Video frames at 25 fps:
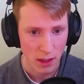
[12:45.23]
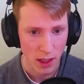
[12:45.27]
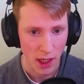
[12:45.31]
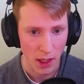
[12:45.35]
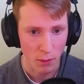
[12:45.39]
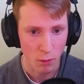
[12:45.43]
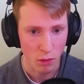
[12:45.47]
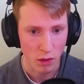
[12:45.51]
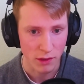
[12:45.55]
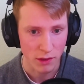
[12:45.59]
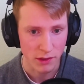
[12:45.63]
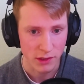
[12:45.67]

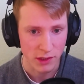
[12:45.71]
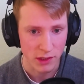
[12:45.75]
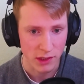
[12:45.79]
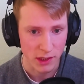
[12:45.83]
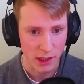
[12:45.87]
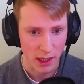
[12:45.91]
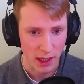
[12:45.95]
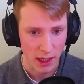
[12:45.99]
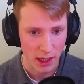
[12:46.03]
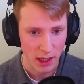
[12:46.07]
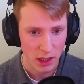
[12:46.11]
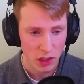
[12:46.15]
At what
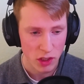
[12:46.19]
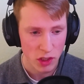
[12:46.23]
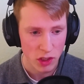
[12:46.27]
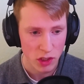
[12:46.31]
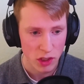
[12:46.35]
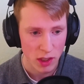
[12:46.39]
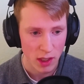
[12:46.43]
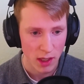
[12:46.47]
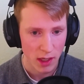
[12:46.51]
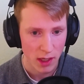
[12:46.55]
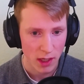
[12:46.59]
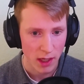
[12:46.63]

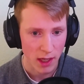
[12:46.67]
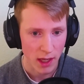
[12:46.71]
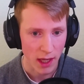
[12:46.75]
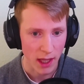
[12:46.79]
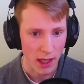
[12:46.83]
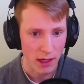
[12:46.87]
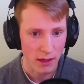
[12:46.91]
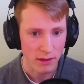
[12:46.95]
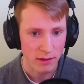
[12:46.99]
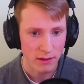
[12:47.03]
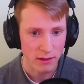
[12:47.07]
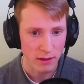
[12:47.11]
stage?
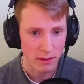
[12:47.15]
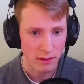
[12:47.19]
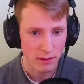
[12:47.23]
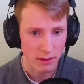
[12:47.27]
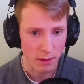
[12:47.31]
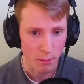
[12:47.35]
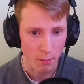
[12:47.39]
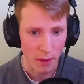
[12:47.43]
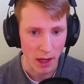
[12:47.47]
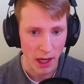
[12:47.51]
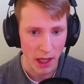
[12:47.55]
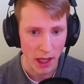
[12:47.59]
And is this
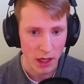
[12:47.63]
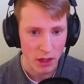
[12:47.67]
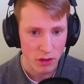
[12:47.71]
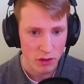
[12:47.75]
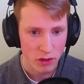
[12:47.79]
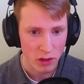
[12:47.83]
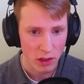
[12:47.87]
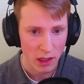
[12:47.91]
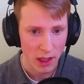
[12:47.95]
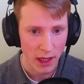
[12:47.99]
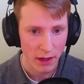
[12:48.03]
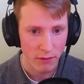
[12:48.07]
a
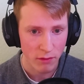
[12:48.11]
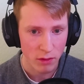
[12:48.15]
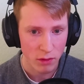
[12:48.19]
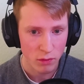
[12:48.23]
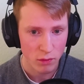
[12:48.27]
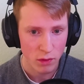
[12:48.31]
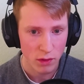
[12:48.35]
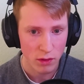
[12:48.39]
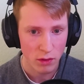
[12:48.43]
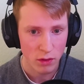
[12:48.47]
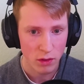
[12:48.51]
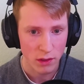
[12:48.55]
manager level
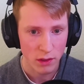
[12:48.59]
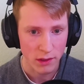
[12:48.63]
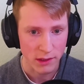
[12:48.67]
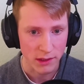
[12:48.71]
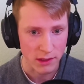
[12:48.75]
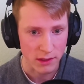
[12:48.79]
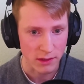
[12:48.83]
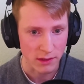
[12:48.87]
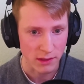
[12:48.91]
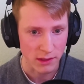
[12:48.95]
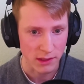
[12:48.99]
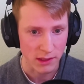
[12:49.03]
role?
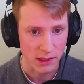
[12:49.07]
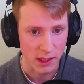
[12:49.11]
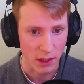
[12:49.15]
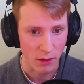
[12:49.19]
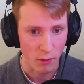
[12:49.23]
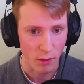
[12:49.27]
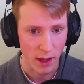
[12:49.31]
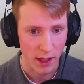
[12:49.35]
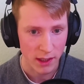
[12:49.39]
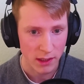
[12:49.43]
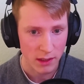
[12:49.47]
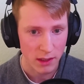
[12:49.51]
Is this a
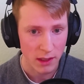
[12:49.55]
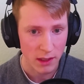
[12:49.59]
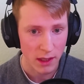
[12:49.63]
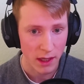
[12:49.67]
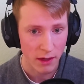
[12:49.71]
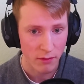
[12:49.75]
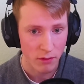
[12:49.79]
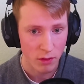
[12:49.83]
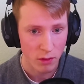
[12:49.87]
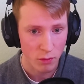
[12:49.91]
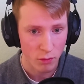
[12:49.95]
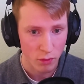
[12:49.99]
director
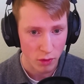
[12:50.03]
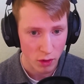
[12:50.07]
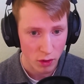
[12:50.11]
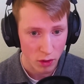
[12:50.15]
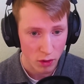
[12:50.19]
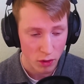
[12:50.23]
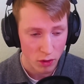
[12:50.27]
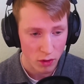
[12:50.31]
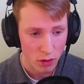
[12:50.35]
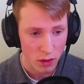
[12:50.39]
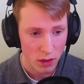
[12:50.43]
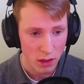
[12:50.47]
level
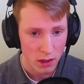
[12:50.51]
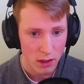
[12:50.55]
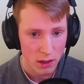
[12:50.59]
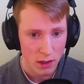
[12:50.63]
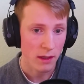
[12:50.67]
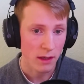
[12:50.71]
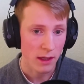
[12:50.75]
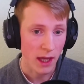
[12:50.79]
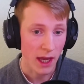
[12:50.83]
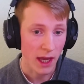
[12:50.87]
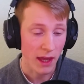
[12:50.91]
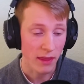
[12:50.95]
role?
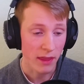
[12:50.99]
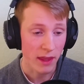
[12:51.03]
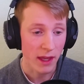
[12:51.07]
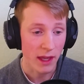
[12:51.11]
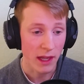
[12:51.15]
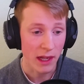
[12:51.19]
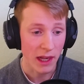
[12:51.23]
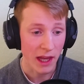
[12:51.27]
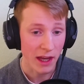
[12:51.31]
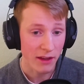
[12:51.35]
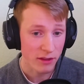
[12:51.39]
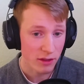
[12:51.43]
And
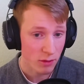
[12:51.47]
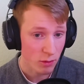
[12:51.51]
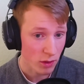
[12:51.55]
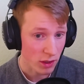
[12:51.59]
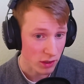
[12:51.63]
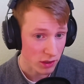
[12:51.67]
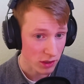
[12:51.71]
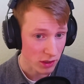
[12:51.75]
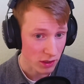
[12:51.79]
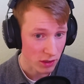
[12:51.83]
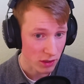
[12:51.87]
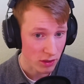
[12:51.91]
then yeah. last
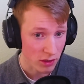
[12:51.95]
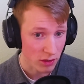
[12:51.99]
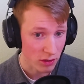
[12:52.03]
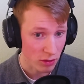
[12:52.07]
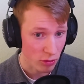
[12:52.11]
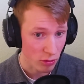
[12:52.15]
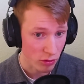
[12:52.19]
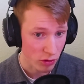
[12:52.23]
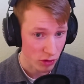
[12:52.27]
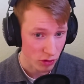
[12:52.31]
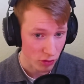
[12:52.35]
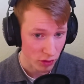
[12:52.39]
question
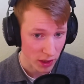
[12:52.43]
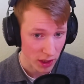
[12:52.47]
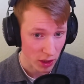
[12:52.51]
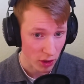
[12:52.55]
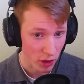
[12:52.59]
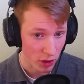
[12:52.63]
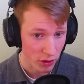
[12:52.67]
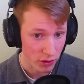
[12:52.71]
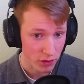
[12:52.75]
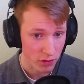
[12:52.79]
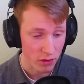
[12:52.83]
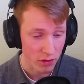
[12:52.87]
to string
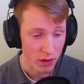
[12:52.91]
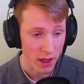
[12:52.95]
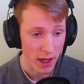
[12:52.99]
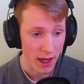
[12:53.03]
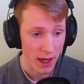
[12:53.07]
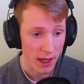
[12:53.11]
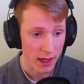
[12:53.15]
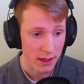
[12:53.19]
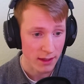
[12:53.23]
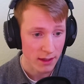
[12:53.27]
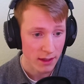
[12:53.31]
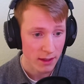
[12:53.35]
on to
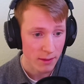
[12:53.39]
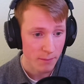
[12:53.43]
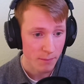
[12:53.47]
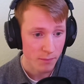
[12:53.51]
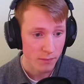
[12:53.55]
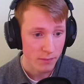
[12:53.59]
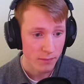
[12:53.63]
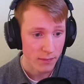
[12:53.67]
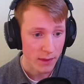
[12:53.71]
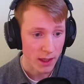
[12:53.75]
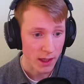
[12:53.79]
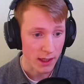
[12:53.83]
that,
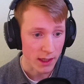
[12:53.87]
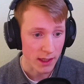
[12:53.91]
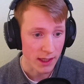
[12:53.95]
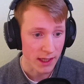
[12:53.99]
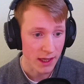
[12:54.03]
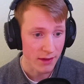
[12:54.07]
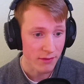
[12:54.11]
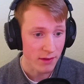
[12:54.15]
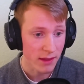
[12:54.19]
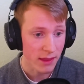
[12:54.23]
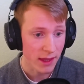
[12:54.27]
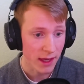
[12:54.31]

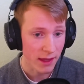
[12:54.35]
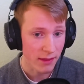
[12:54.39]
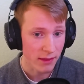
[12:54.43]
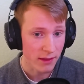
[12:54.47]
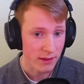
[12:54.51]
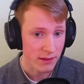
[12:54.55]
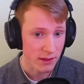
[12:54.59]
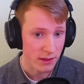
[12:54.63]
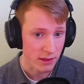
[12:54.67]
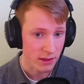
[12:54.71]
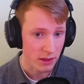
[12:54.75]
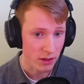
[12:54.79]
given that
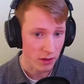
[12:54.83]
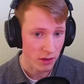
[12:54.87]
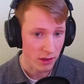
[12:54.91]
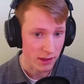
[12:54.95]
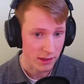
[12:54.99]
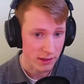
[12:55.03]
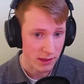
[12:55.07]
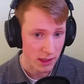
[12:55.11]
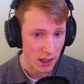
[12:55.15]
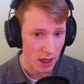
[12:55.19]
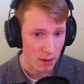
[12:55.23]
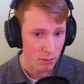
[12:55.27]
this is not
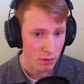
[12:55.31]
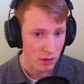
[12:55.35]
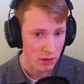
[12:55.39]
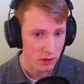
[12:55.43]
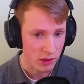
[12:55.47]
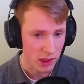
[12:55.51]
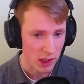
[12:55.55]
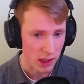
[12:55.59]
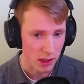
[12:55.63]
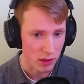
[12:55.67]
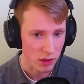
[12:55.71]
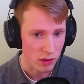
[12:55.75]

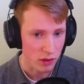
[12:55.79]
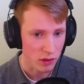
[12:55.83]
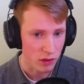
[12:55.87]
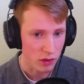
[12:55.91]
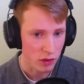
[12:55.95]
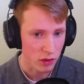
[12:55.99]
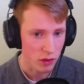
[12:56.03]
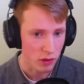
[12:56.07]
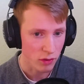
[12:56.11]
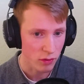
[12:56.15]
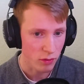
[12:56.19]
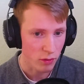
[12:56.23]
established yet,
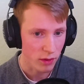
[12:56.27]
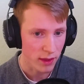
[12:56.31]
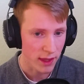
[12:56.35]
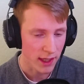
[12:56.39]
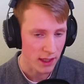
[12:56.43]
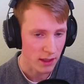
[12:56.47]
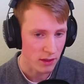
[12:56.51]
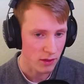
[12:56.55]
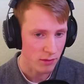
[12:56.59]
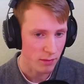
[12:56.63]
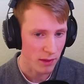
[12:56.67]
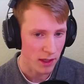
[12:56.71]
do you
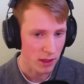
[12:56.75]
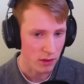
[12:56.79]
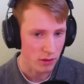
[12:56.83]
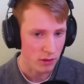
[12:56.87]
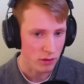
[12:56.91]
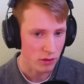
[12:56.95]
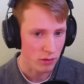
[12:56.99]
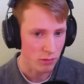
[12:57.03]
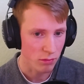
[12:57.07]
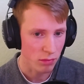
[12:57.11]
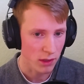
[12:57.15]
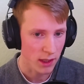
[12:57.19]
think it's better
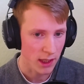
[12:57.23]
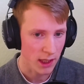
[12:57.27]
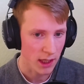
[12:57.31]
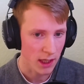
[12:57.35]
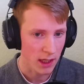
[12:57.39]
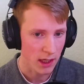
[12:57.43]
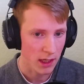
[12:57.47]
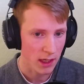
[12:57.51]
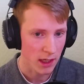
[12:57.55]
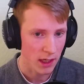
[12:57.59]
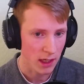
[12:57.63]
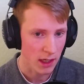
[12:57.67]
to bring
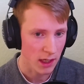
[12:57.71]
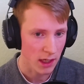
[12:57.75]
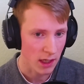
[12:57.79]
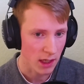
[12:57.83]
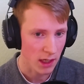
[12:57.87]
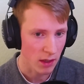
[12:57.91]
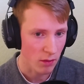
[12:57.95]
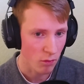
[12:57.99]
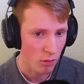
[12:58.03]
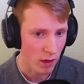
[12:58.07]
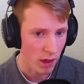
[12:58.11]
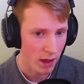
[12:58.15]
in
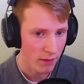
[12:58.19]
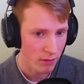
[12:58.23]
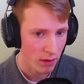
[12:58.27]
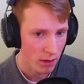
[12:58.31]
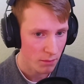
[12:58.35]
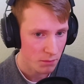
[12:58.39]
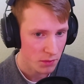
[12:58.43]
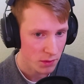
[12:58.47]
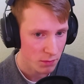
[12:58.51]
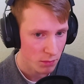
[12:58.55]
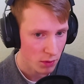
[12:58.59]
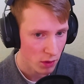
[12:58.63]
a
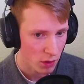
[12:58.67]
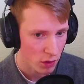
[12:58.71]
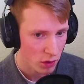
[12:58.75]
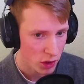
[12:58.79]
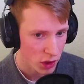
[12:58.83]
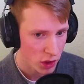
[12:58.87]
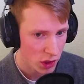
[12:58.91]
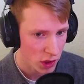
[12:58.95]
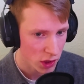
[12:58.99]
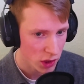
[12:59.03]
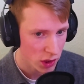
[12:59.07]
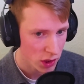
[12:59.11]
RevOps
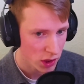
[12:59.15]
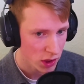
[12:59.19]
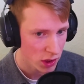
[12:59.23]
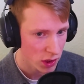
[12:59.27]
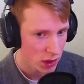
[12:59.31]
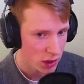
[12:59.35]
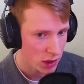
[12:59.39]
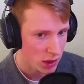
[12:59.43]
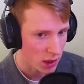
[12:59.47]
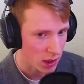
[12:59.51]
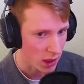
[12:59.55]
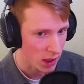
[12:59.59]

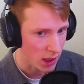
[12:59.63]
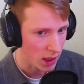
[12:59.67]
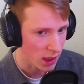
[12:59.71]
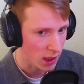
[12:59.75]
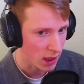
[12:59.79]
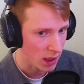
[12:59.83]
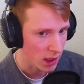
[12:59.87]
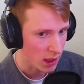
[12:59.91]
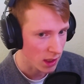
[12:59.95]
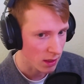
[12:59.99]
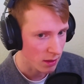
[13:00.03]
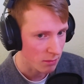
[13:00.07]
person,
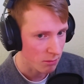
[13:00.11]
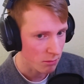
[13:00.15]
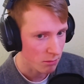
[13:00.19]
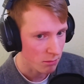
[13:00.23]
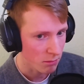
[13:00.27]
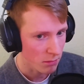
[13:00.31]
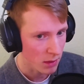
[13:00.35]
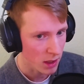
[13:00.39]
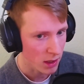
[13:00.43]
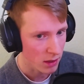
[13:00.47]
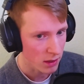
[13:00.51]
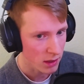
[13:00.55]
a
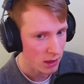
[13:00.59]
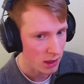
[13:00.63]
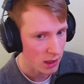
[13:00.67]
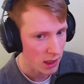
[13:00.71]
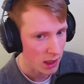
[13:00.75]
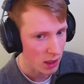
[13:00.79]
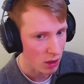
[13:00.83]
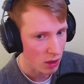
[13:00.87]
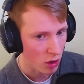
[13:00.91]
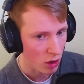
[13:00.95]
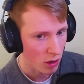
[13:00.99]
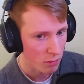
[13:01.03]

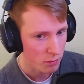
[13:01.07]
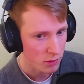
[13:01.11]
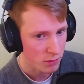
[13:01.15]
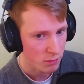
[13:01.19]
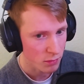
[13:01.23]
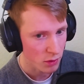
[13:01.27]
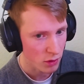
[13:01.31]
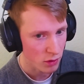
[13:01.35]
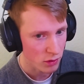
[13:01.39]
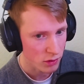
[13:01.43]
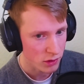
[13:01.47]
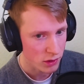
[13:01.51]
marketing ops
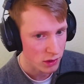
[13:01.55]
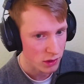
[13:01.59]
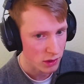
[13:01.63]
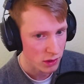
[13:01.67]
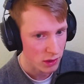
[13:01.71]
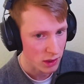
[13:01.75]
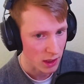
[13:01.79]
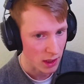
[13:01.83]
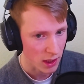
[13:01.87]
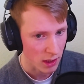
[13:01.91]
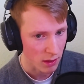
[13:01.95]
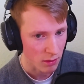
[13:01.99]

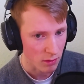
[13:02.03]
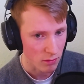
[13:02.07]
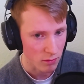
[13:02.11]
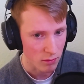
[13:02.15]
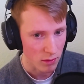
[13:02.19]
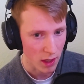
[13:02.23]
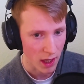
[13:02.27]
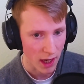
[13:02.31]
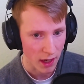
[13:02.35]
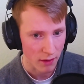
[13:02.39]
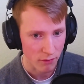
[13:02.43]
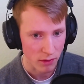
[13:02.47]
person, and
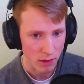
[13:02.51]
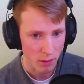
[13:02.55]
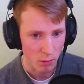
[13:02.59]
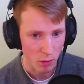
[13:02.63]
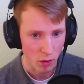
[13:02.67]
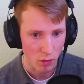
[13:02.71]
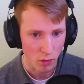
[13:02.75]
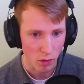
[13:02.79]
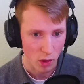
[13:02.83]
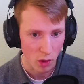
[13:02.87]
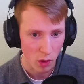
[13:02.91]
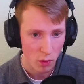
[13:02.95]
have them
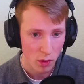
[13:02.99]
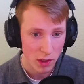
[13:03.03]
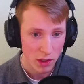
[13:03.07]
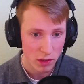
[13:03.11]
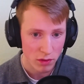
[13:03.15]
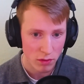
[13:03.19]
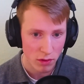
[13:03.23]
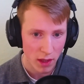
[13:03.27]
grow into